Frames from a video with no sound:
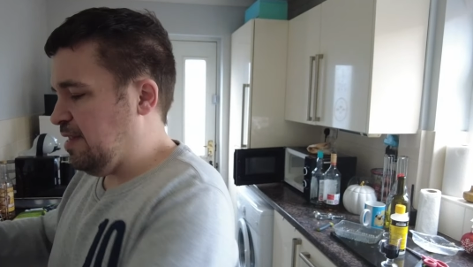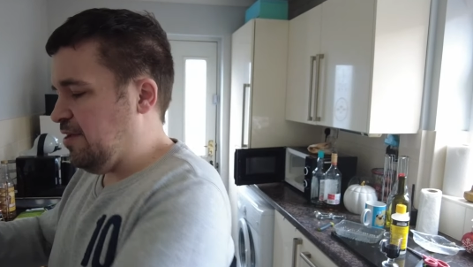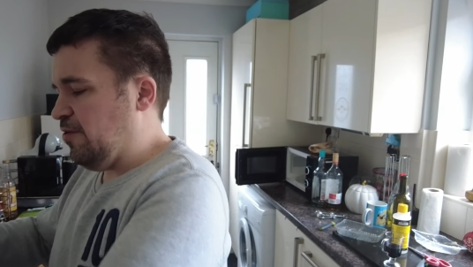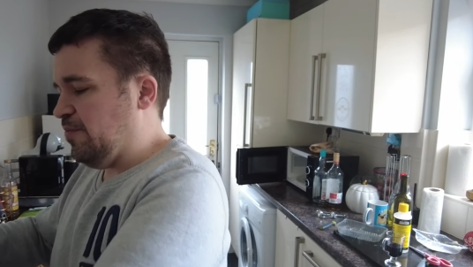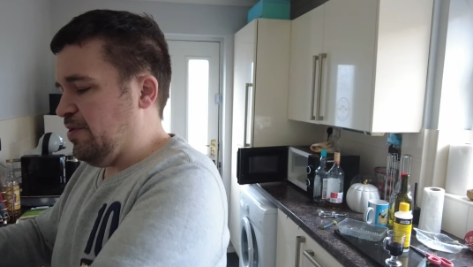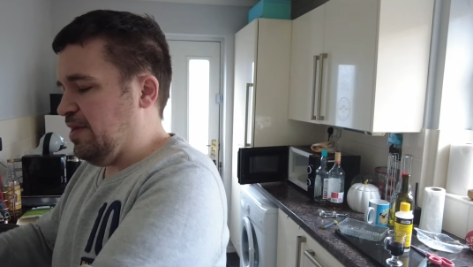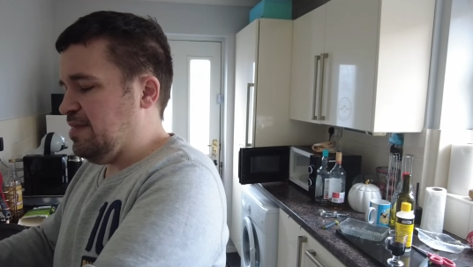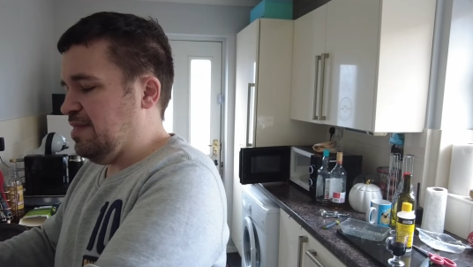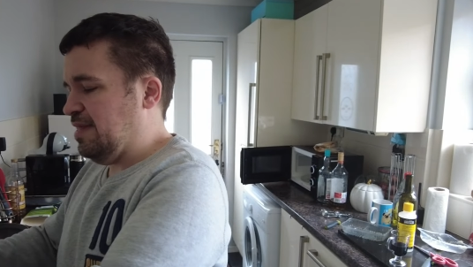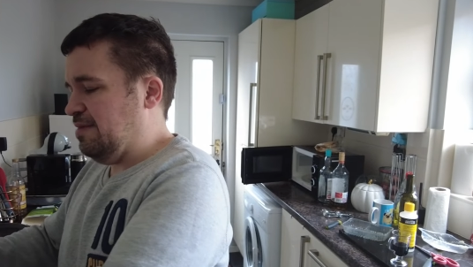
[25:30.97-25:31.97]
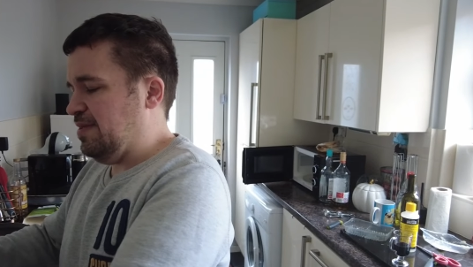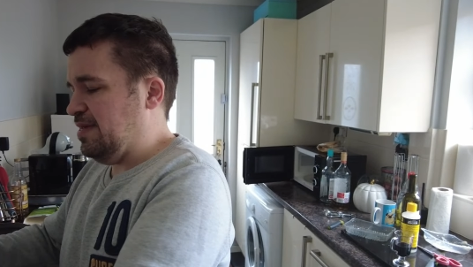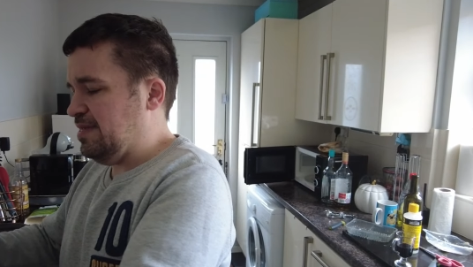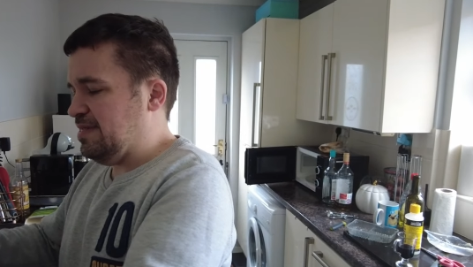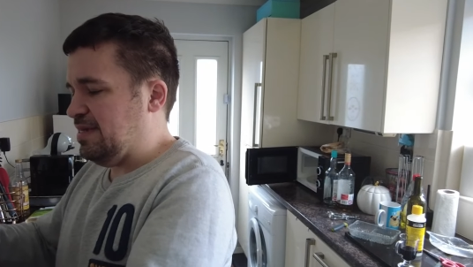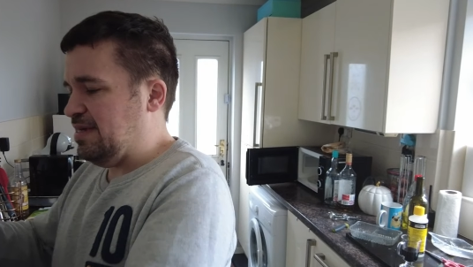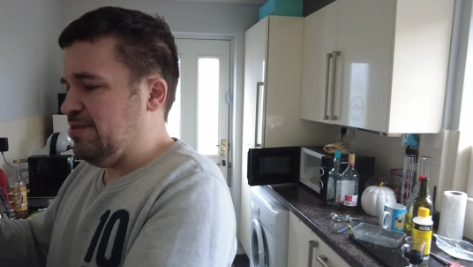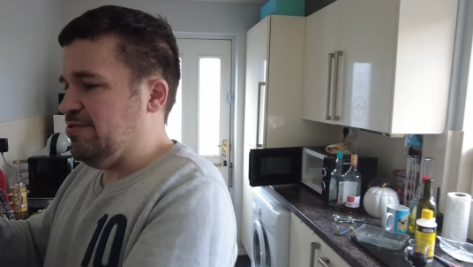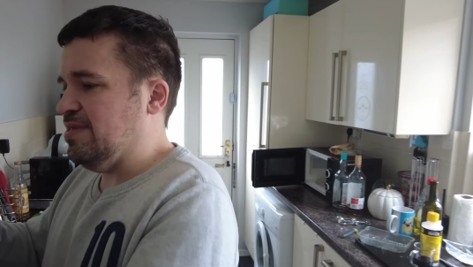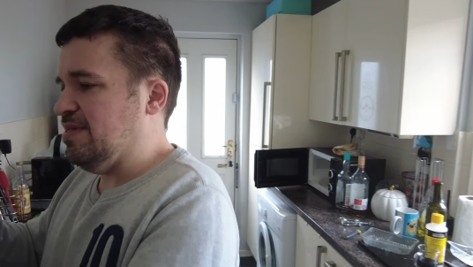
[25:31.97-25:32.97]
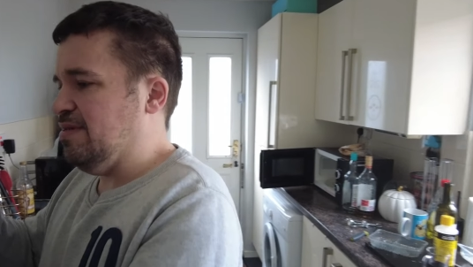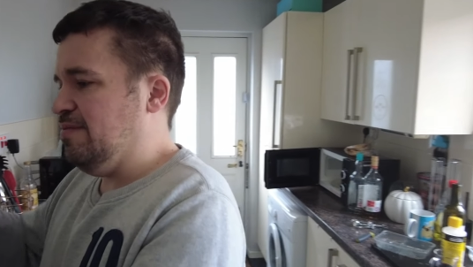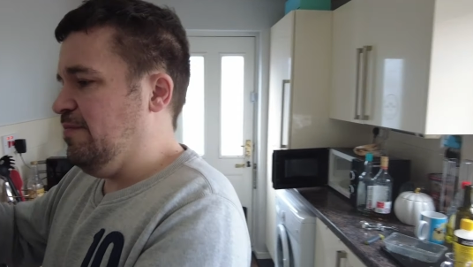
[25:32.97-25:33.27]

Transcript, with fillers: I know, but I think it made it dark and then.